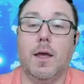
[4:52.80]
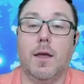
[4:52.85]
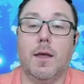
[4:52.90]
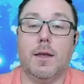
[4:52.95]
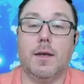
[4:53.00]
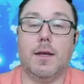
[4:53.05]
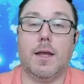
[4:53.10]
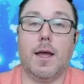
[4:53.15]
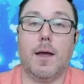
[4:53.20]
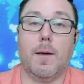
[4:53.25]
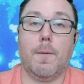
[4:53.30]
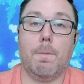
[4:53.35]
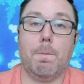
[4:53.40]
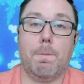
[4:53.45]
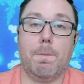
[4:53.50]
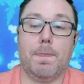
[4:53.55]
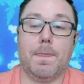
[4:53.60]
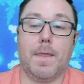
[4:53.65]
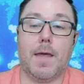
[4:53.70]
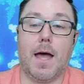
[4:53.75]
Now,
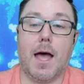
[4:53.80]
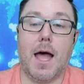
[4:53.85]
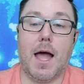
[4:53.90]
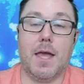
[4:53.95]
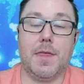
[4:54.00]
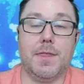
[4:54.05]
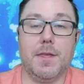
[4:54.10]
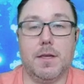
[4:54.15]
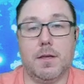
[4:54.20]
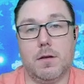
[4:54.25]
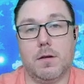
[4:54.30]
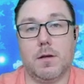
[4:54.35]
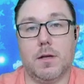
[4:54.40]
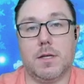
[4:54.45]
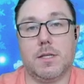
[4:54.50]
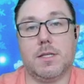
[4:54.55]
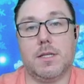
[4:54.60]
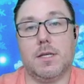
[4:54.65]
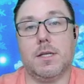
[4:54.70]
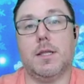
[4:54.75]
I think you're going
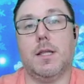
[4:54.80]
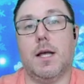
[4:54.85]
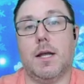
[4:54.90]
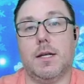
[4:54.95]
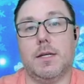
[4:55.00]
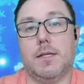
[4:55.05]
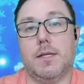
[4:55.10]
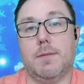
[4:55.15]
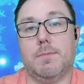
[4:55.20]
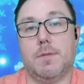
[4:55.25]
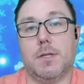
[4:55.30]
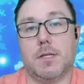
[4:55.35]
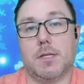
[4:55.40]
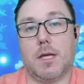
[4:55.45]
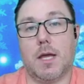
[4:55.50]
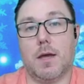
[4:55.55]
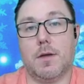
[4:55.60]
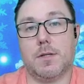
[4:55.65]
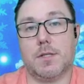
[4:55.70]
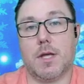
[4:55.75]
to see a lot of deep
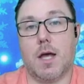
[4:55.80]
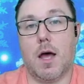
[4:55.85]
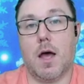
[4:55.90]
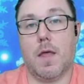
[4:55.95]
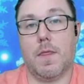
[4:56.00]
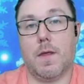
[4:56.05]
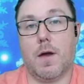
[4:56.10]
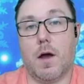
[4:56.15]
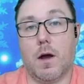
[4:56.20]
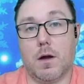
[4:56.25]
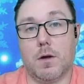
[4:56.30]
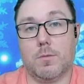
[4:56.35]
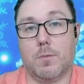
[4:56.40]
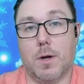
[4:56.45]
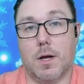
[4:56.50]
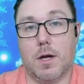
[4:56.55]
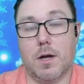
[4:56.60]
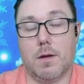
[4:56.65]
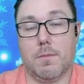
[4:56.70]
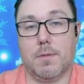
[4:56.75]
discounts on the
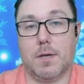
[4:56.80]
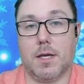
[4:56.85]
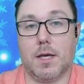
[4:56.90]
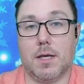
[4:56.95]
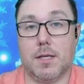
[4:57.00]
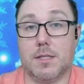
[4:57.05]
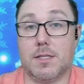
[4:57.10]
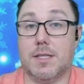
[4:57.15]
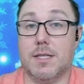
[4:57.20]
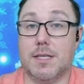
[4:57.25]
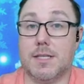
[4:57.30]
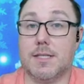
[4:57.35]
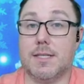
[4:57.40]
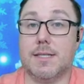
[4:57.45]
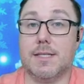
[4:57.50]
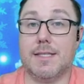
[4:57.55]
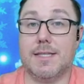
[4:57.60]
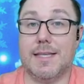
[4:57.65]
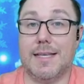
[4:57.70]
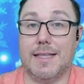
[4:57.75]
hardware here because this
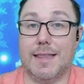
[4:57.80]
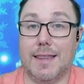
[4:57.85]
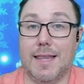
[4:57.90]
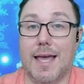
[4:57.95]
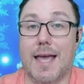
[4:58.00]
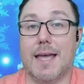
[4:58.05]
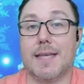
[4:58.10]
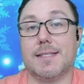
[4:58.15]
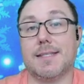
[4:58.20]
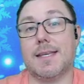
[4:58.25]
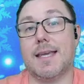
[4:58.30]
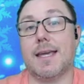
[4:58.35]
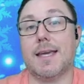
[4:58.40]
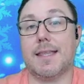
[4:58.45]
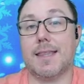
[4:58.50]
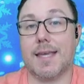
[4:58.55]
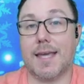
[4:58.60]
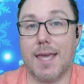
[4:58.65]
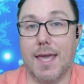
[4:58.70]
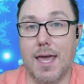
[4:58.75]
is the last kick
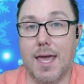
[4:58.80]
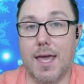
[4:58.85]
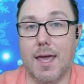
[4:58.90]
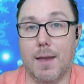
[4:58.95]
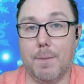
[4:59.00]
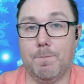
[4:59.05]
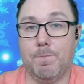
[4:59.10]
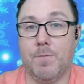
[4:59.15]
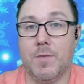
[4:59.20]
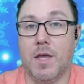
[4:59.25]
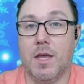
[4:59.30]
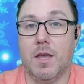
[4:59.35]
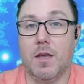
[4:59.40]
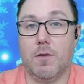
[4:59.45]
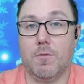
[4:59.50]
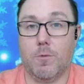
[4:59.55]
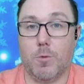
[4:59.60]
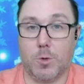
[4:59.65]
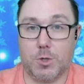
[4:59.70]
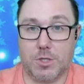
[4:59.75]
at the can
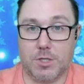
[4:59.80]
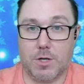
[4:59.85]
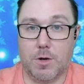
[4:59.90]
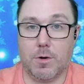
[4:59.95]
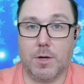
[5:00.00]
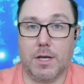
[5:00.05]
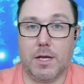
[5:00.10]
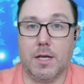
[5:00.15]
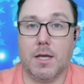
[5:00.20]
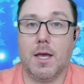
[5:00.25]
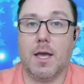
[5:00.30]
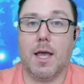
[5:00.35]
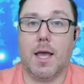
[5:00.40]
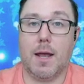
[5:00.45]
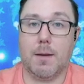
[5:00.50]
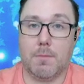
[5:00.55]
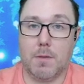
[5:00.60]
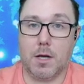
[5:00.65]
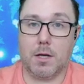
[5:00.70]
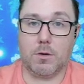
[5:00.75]
for Sony
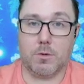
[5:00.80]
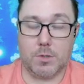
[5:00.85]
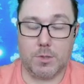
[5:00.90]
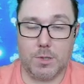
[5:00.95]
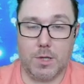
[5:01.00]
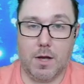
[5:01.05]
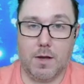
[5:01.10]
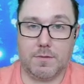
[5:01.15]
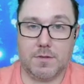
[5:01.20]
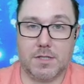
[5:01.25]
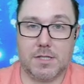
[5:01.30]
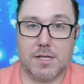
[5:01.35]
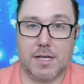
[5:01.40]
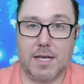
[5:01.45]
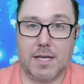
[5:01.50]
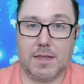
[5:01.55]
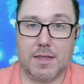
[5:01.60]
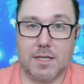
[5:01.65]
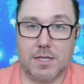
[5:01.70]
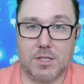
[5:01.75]
and Microsoft to
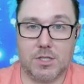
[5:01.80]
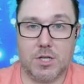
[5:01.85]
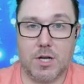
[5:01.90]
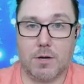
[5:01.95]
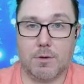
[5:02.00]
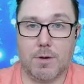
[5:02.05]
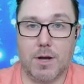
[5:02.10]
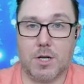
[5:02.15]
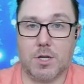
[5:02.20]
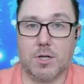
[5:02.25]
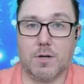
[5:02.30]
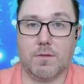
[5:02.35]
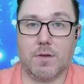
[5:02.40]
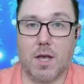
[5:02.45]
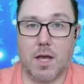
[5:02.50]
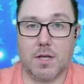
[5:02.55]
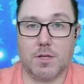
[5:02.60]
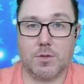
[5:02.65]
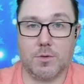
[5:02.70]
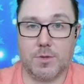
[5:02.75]
get this generation of
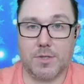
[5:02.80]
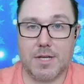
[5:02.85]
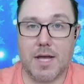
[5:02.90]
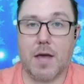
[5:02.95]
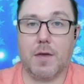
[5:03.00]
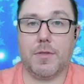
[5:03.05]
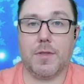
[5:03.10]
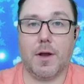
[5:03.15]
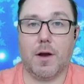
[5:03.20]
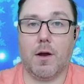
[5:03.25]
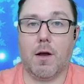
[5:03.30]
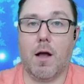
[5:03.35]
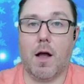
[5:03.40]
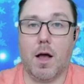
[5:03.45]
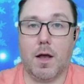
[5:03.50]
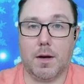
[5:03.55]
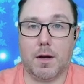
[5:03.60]
consoles out there on a